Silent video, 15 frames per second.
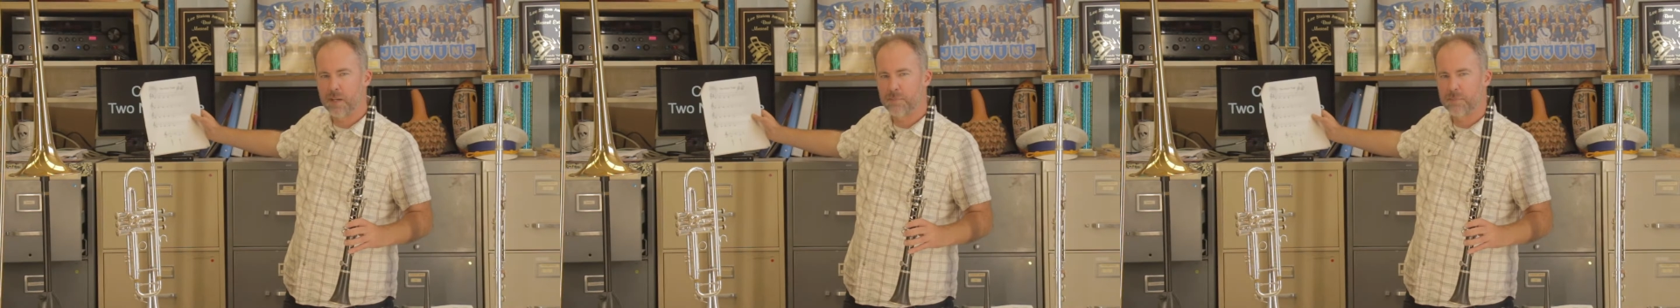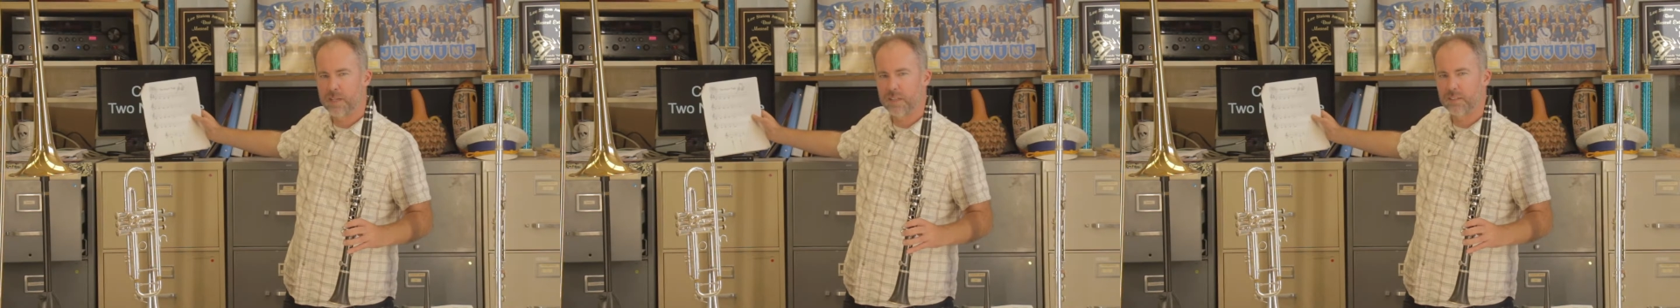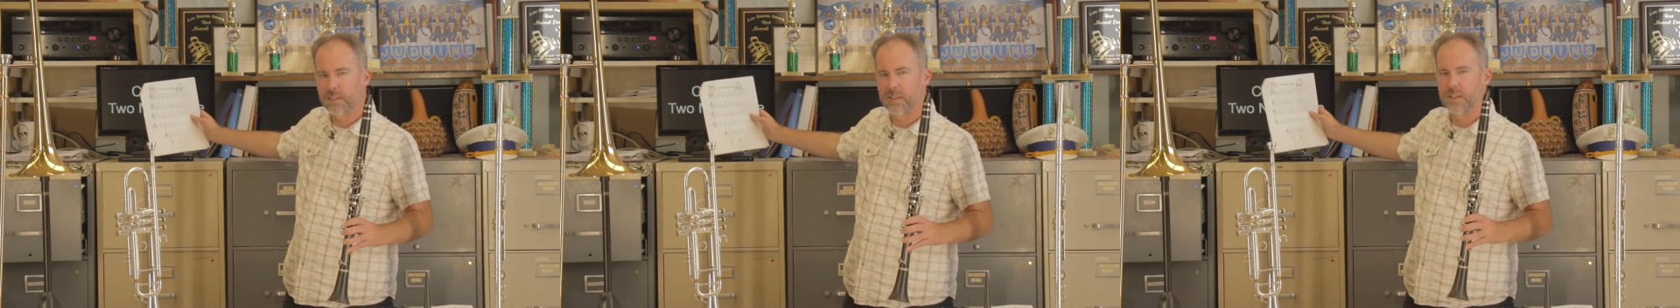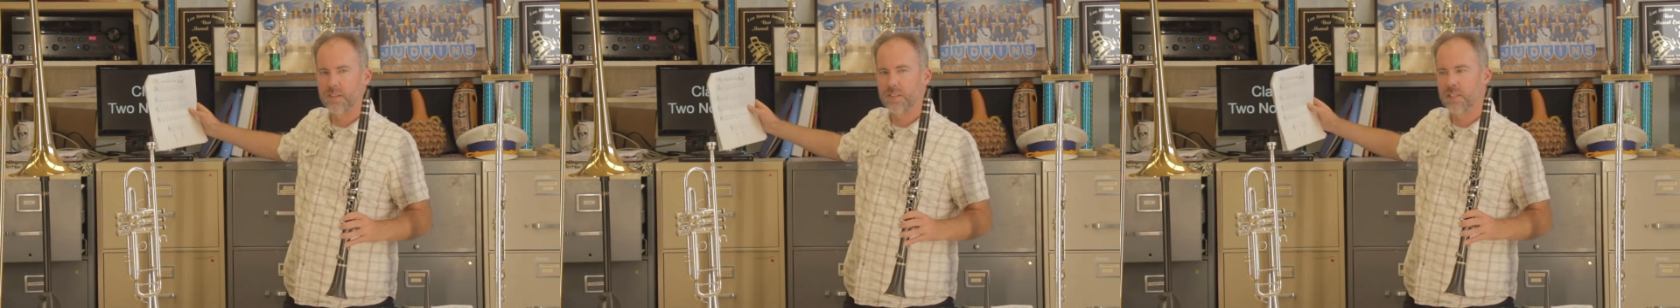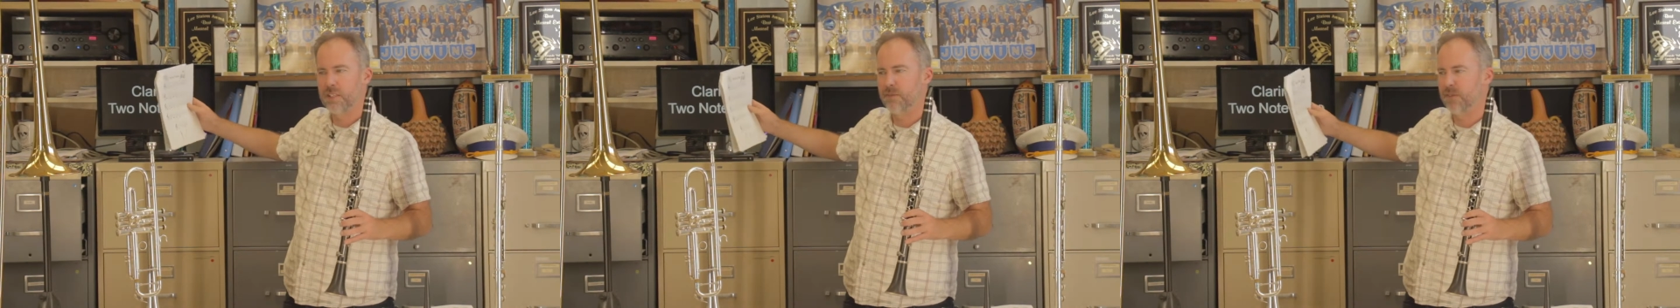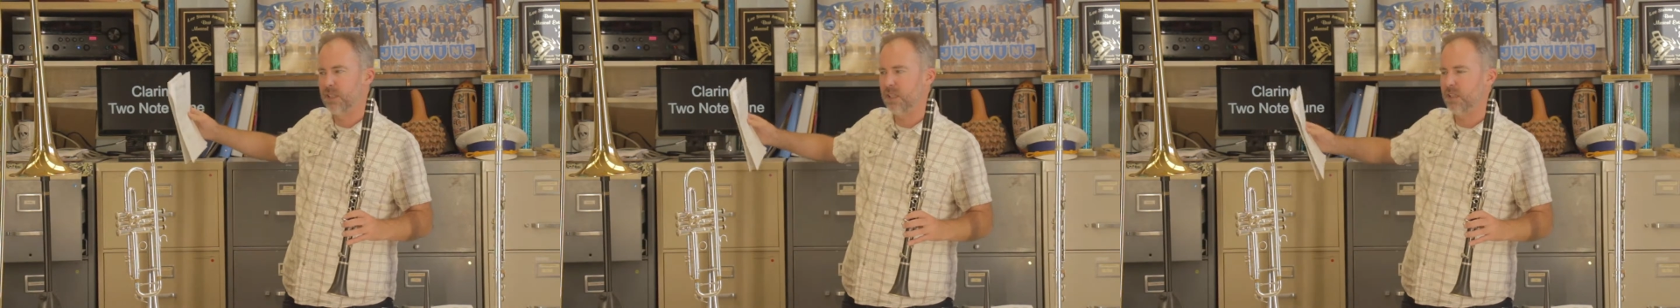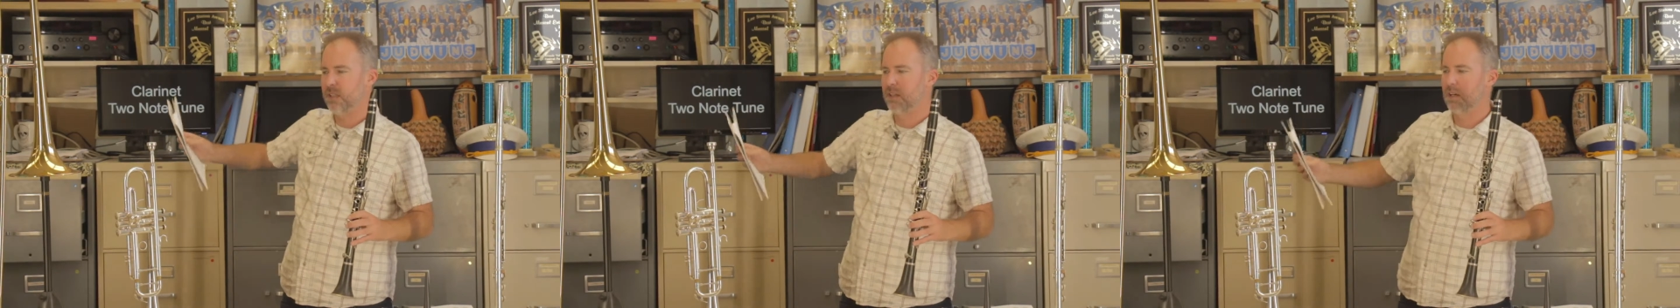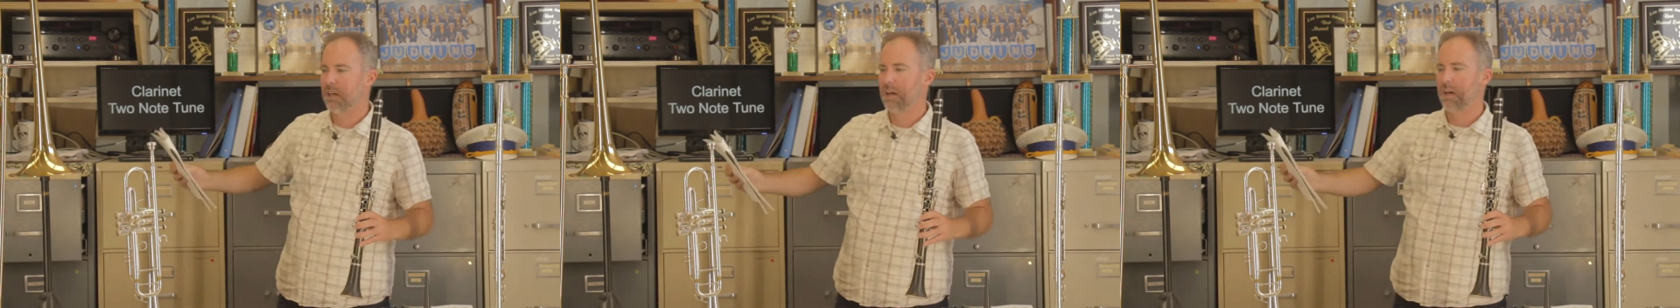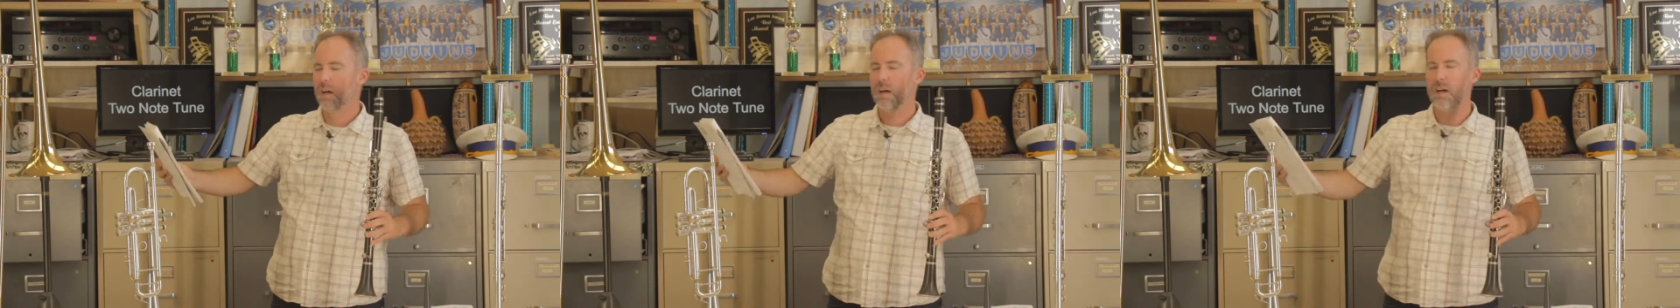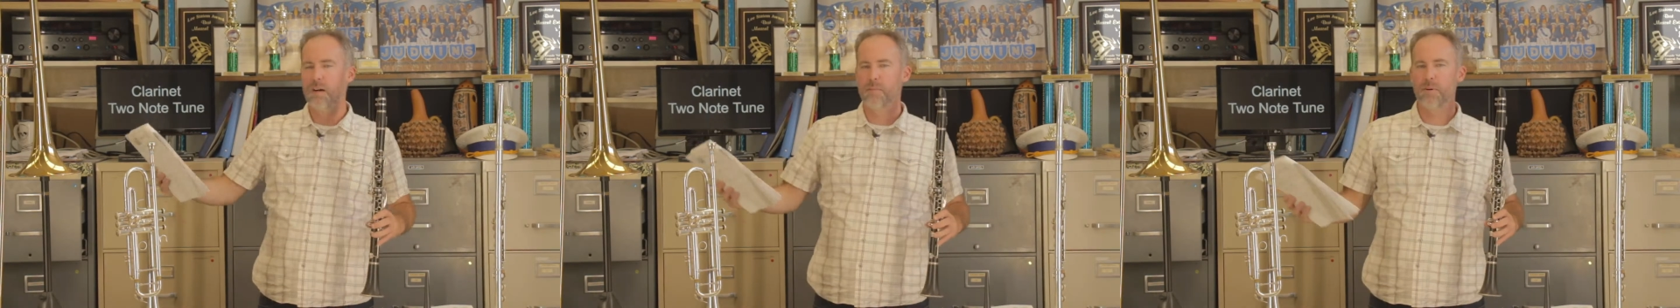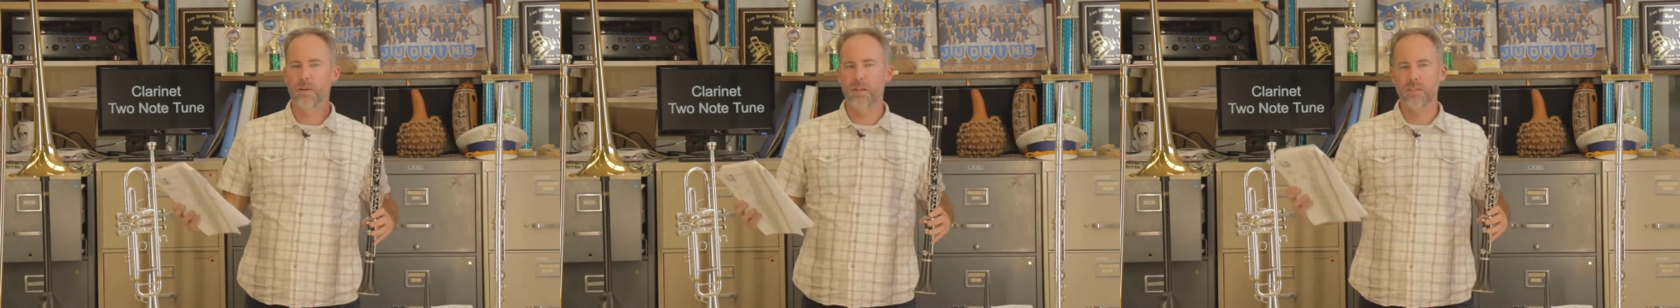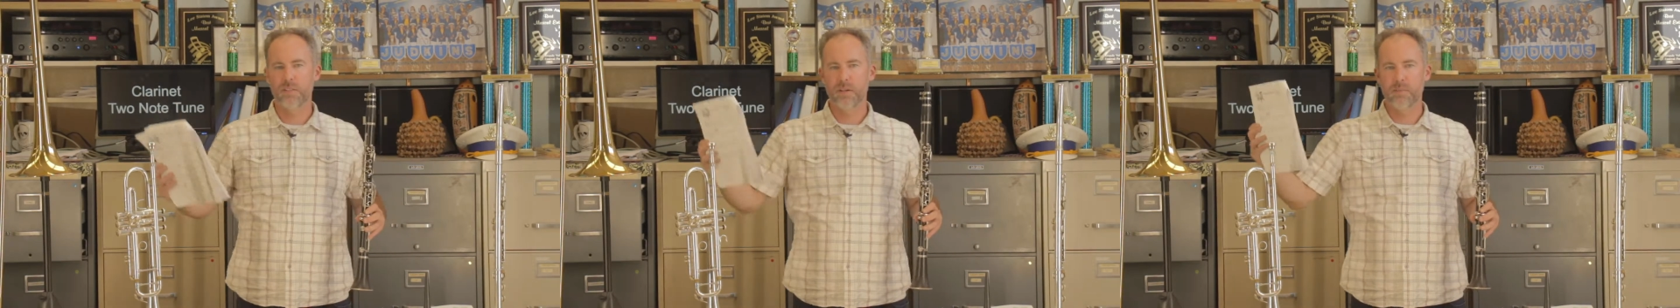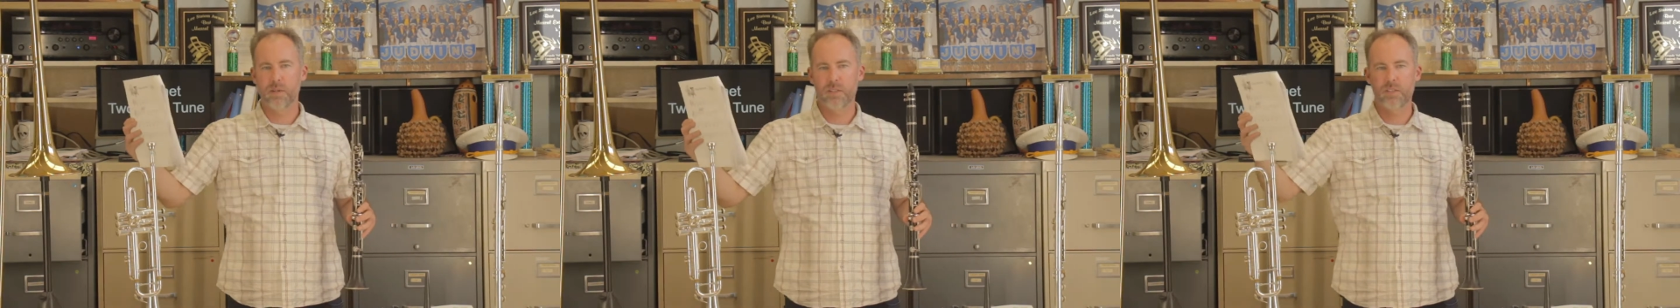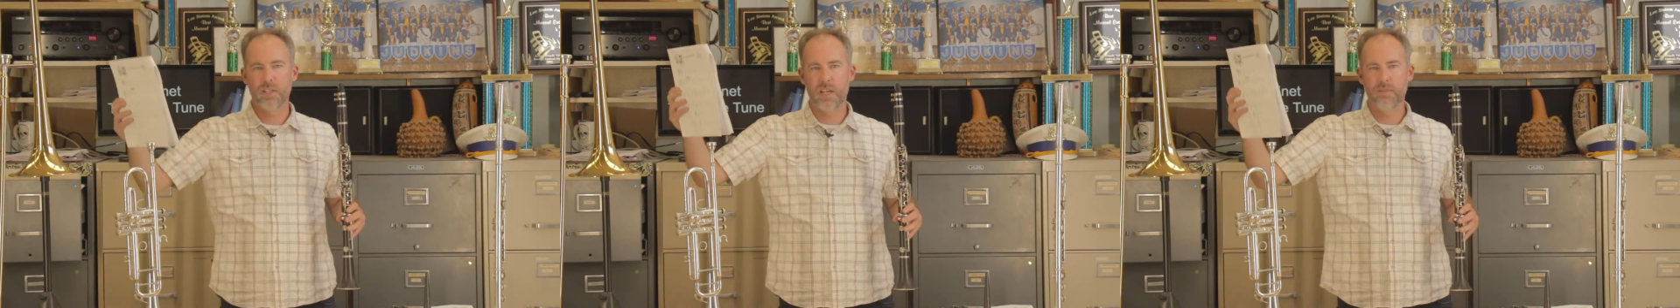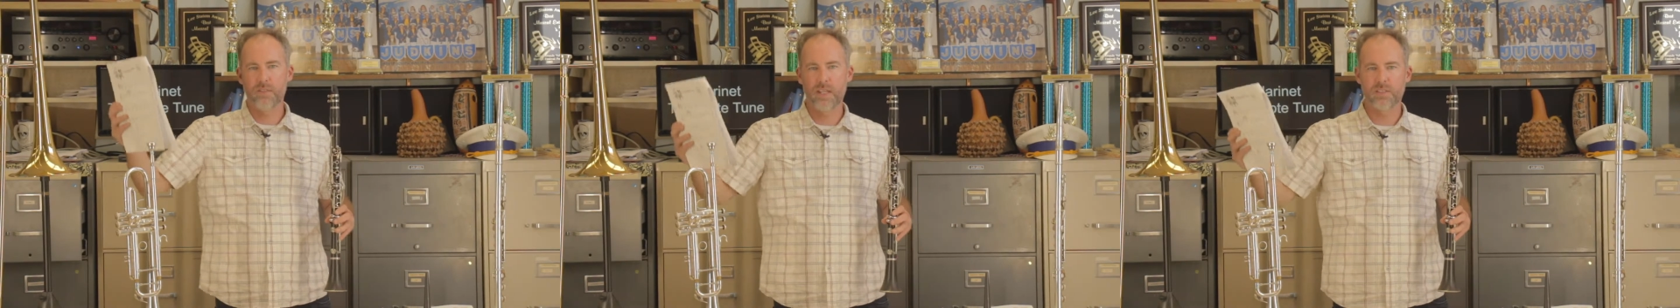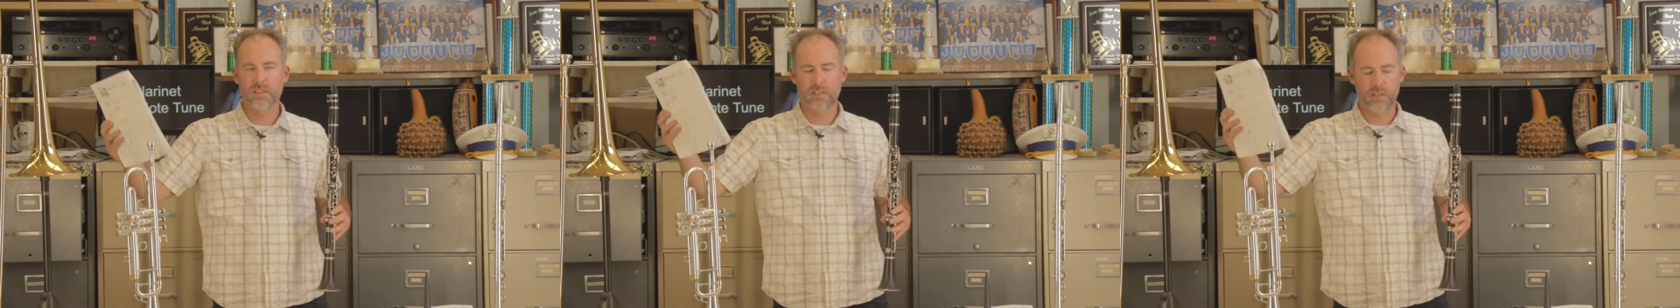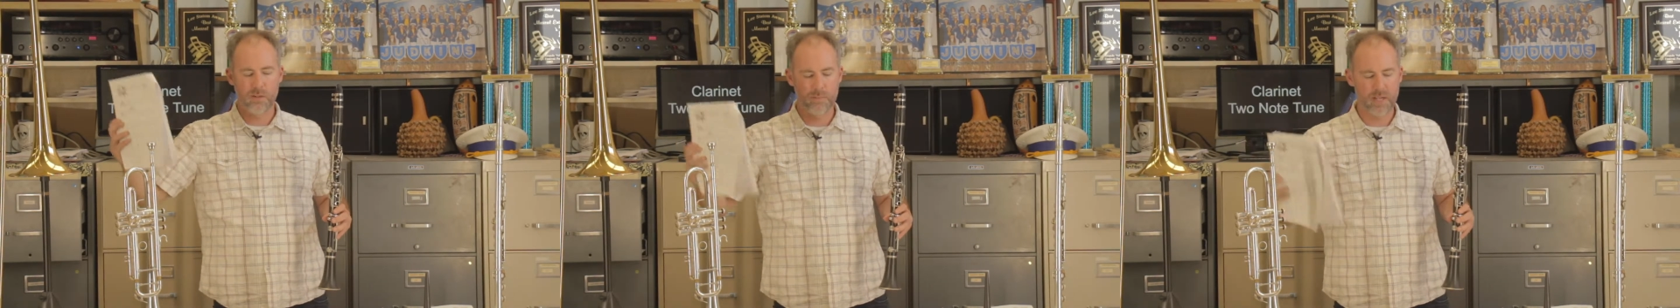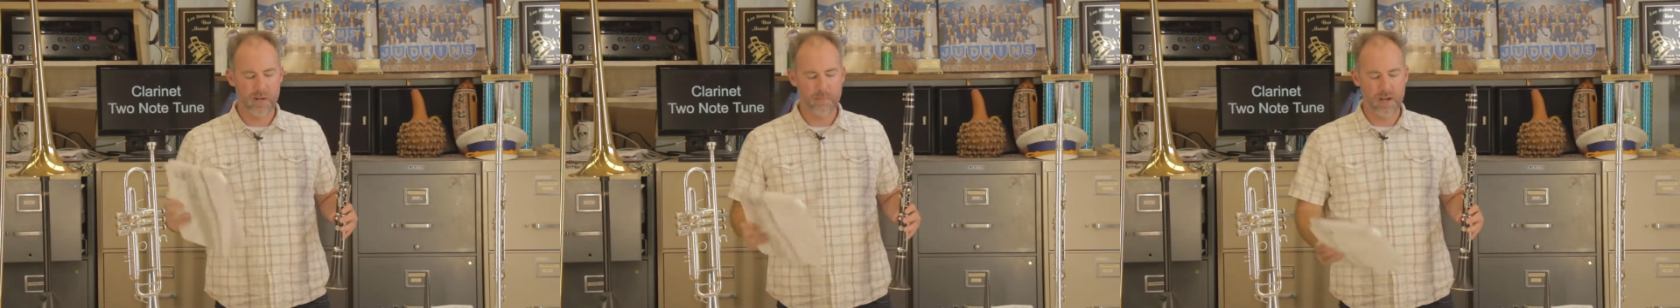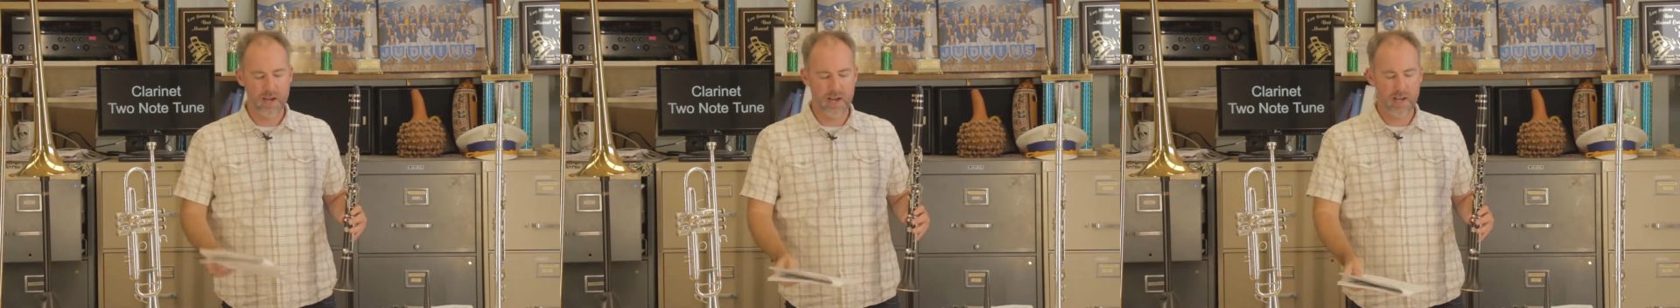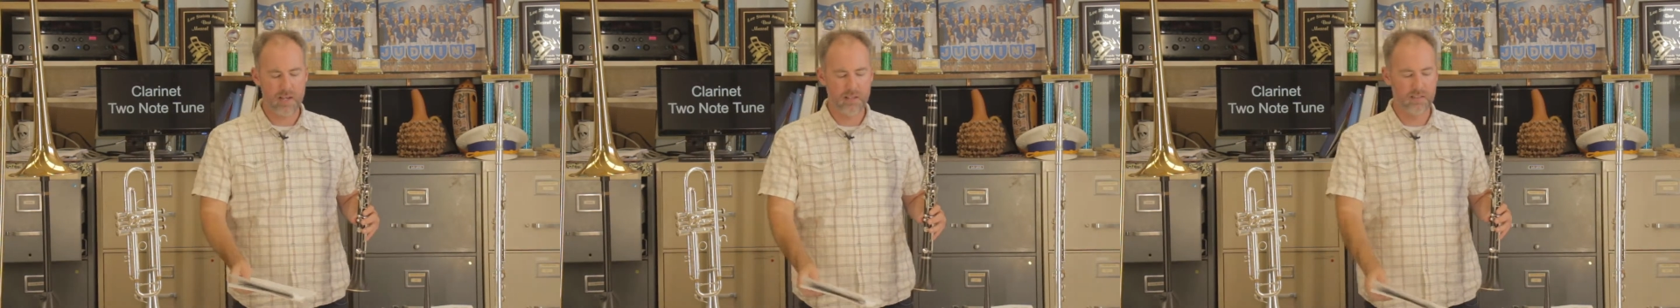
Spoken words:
up next to the TV, put it somewhere safe that's a little bit up high,